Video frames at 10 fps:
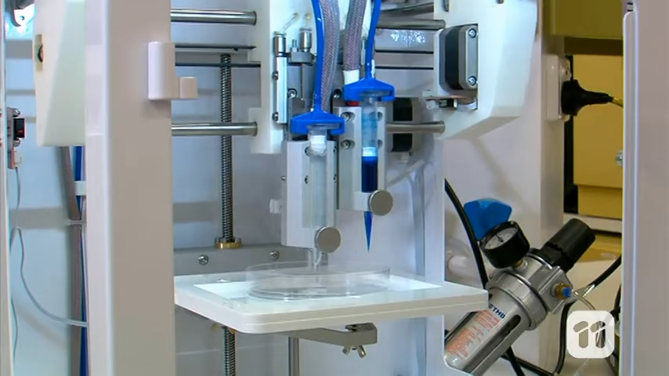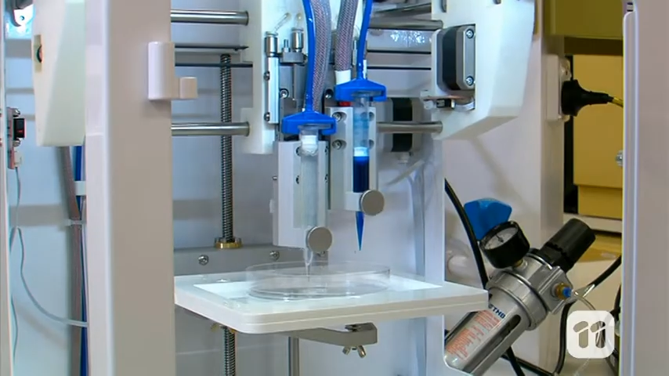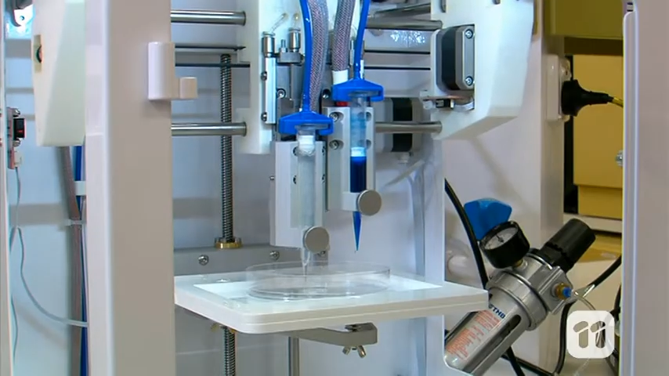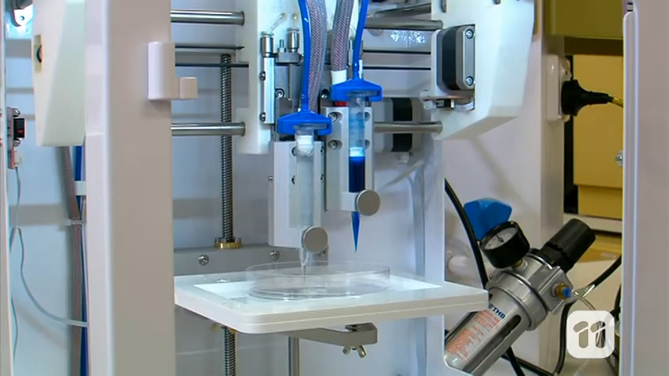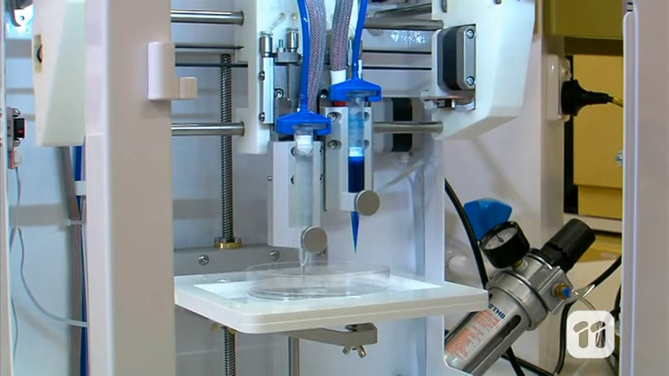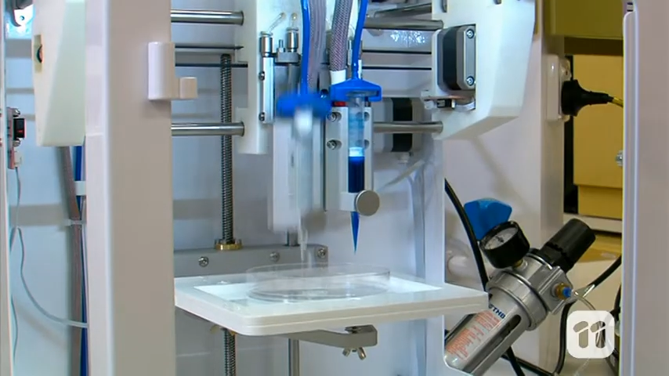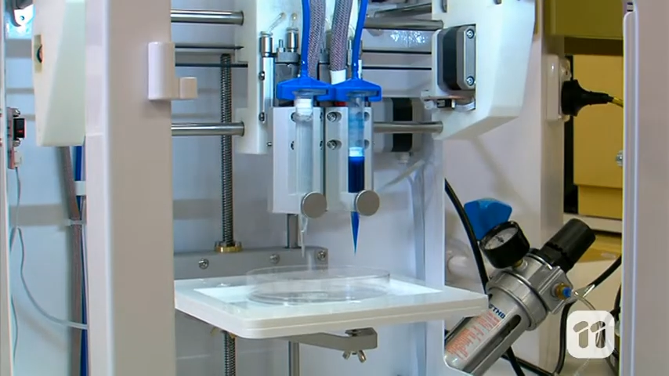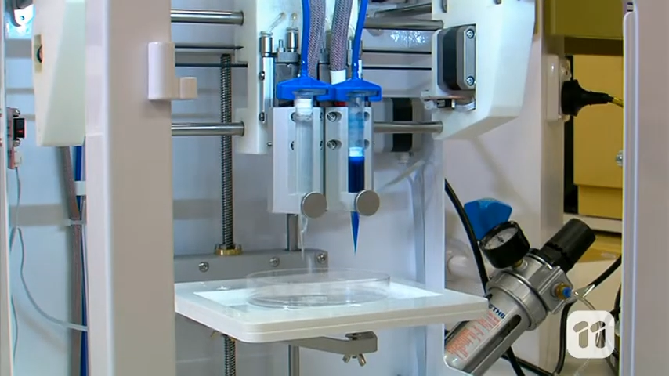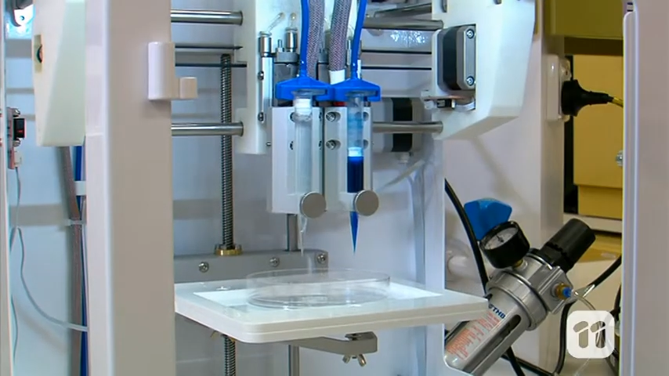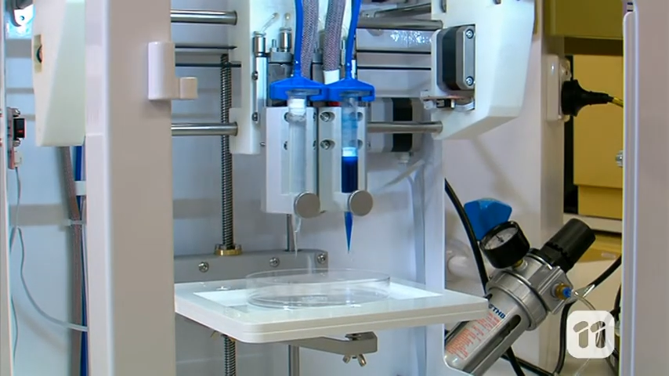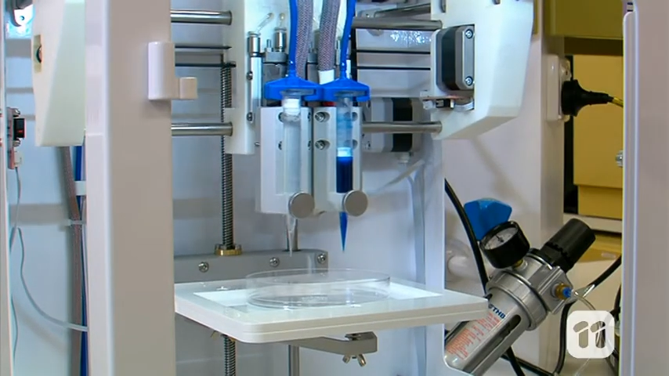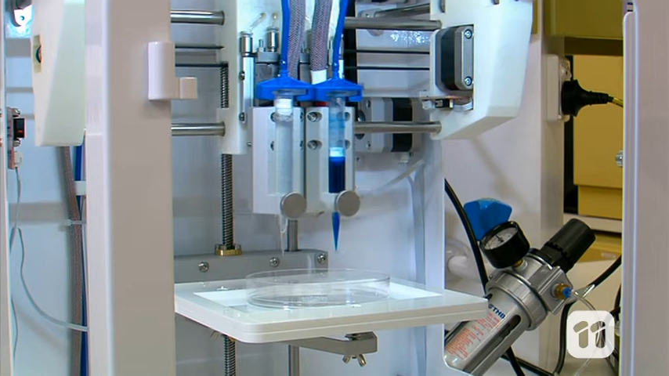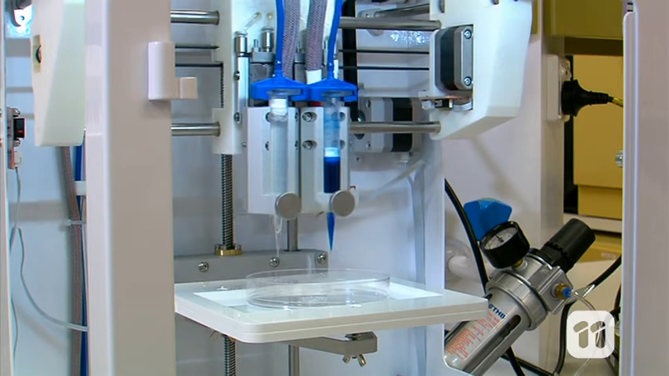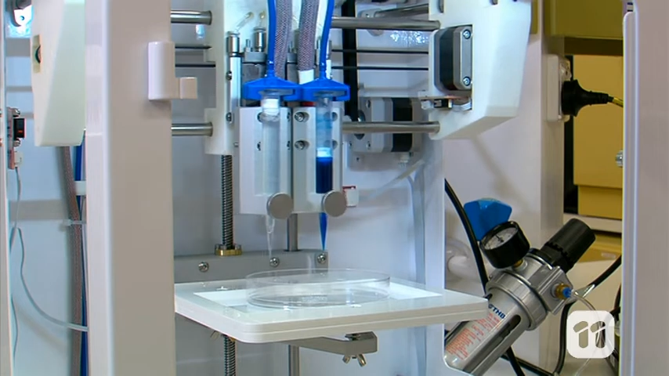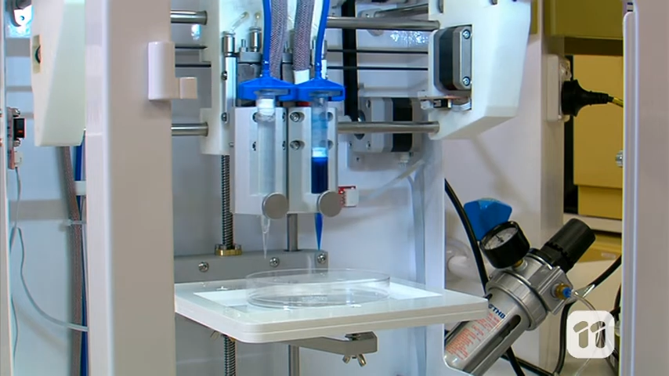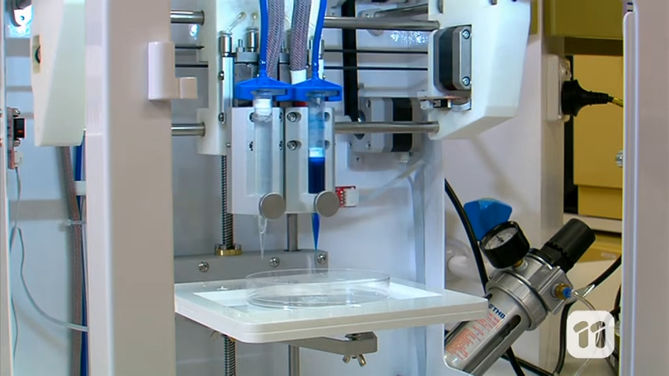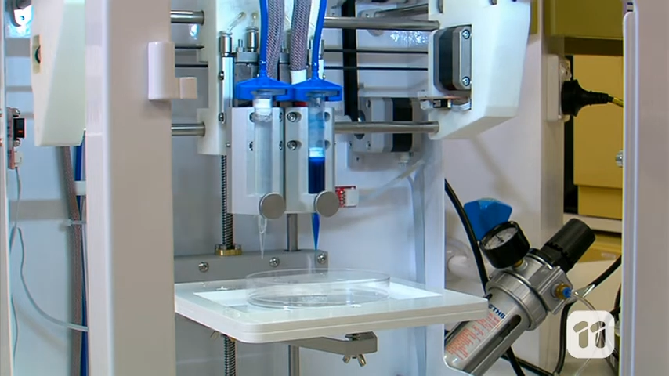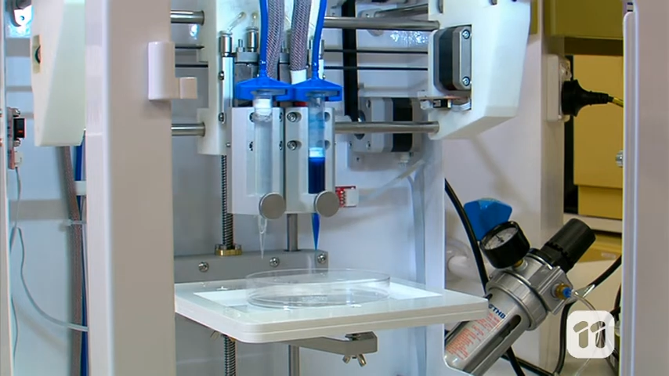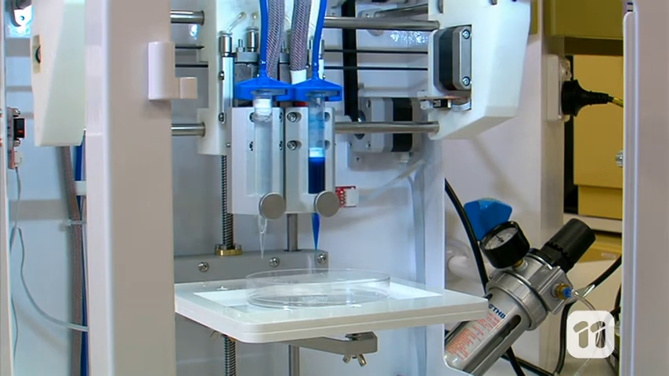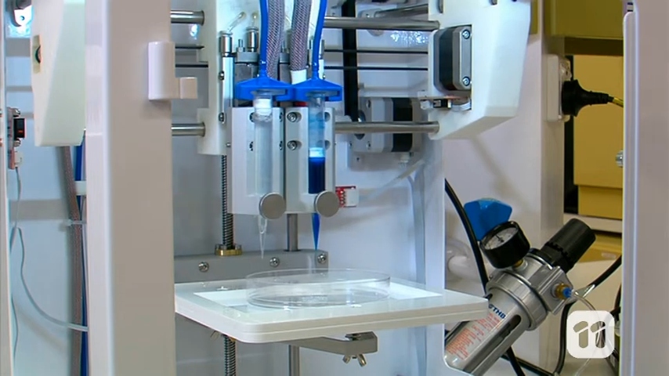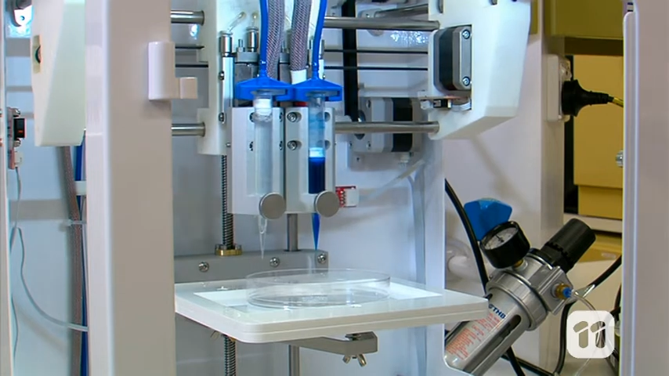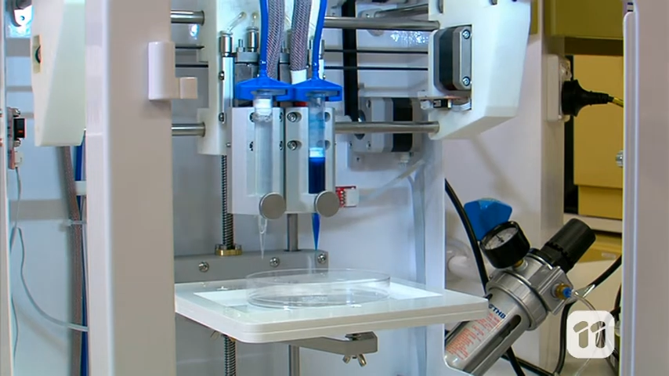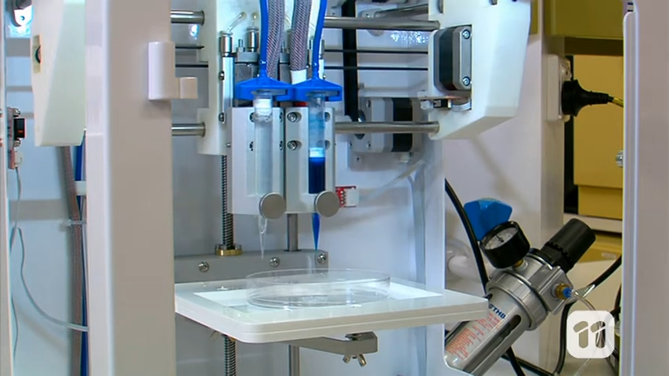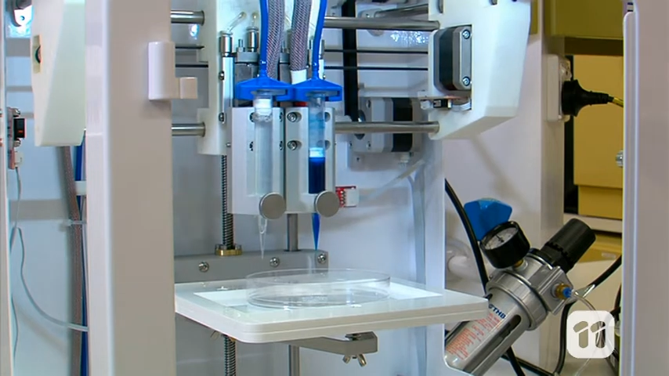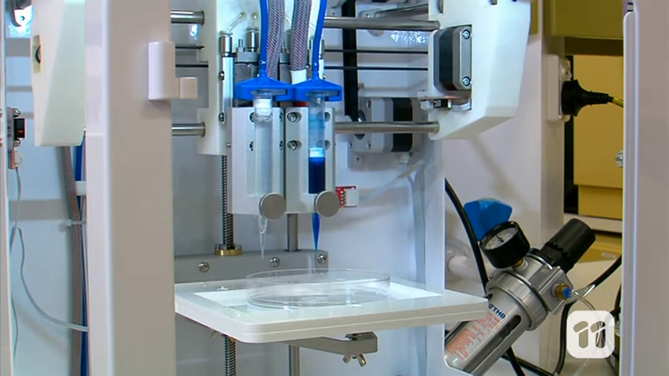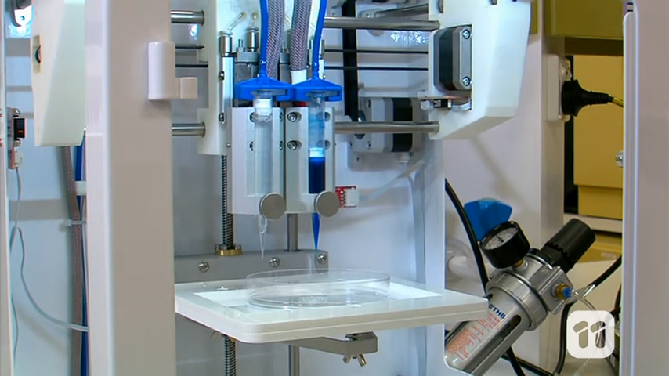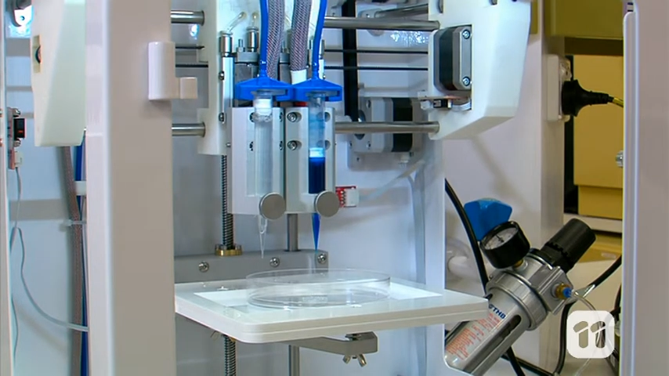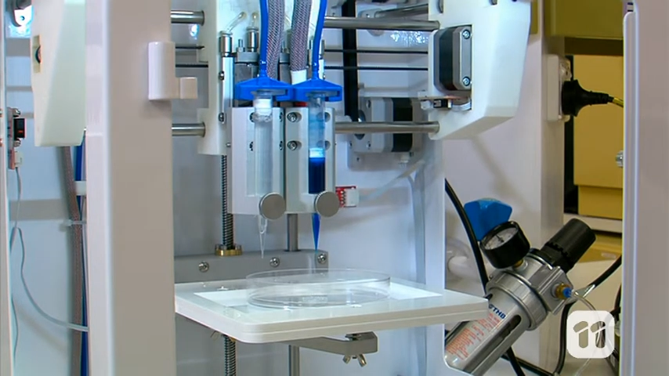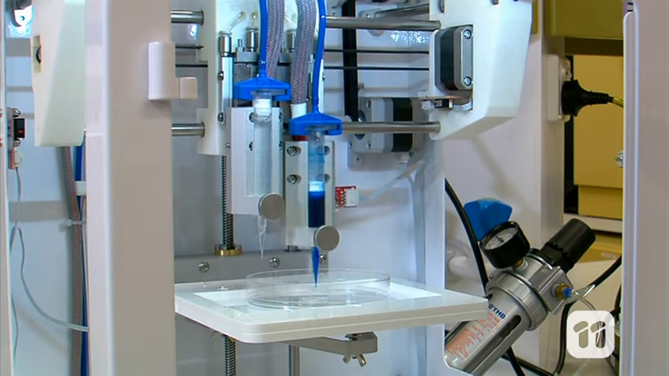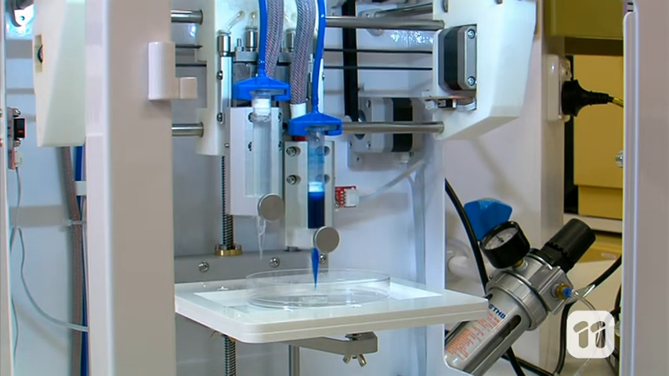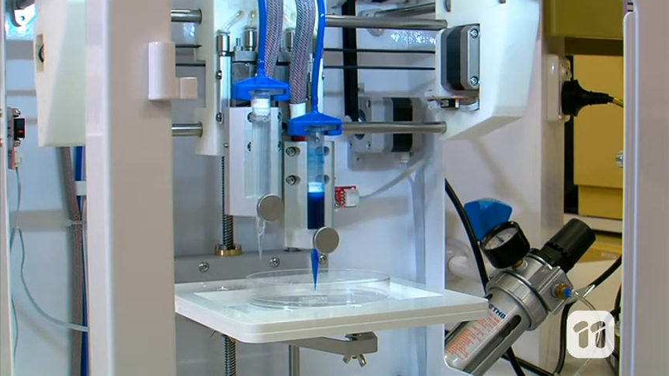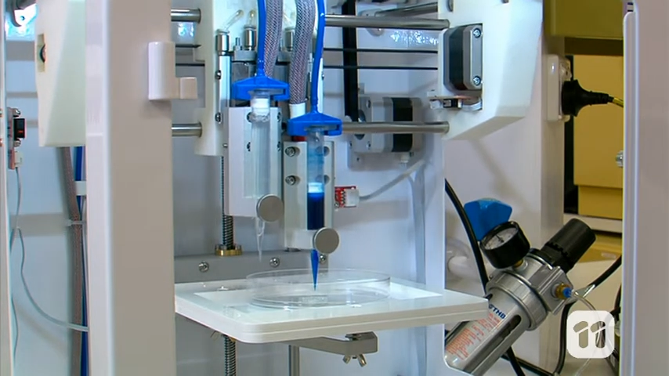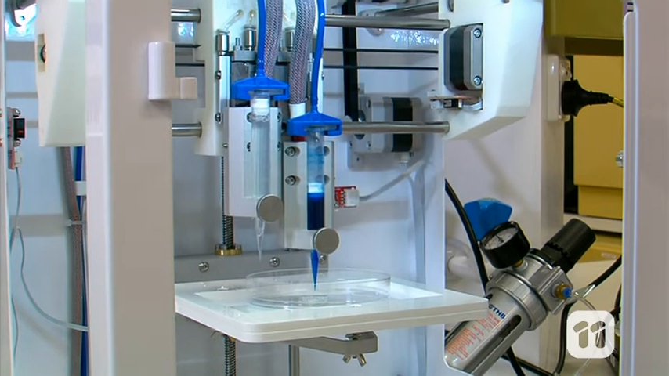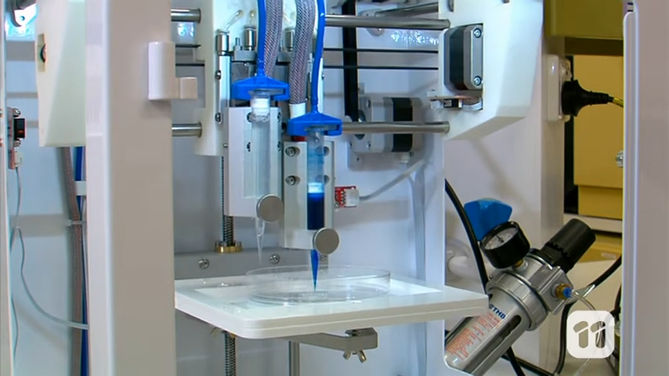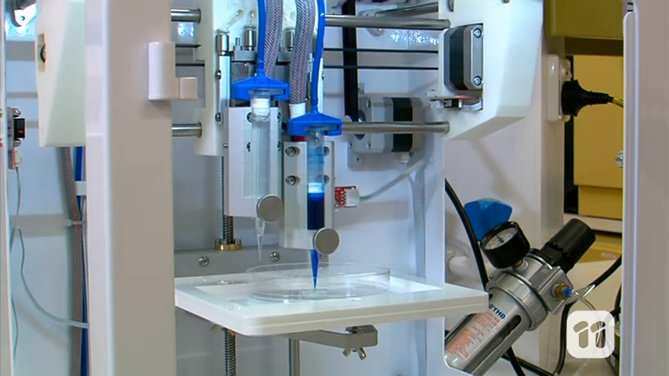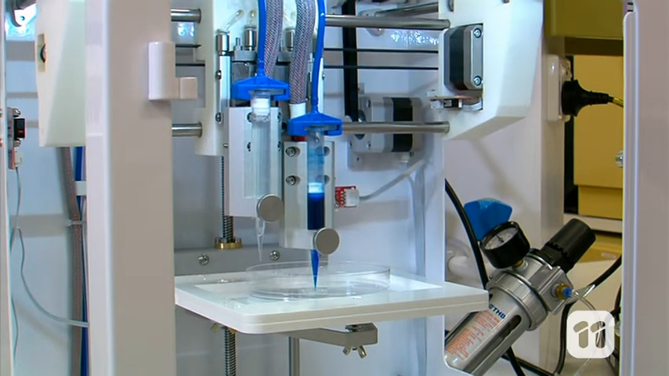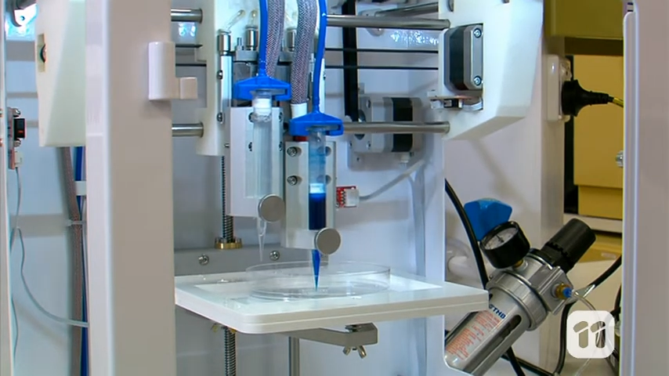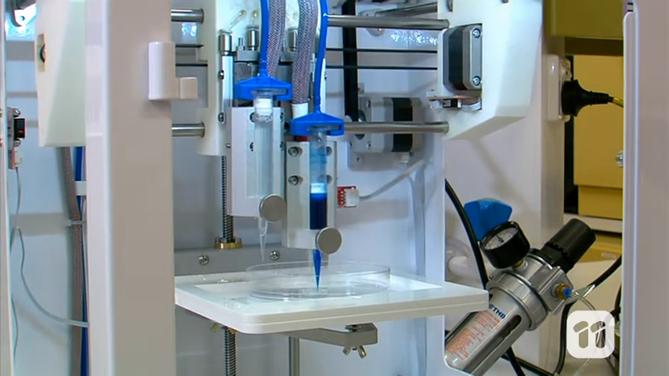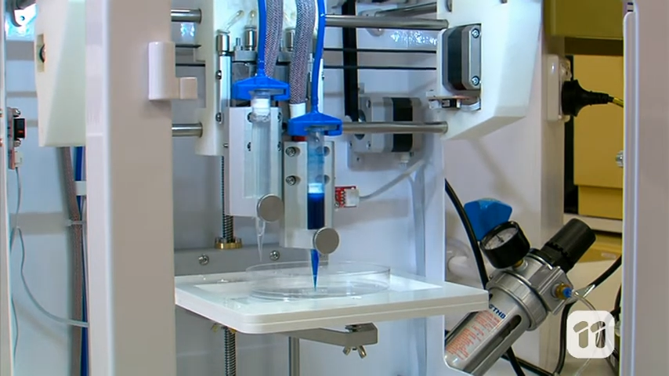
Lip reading: No face is visible, so there are no lips to read.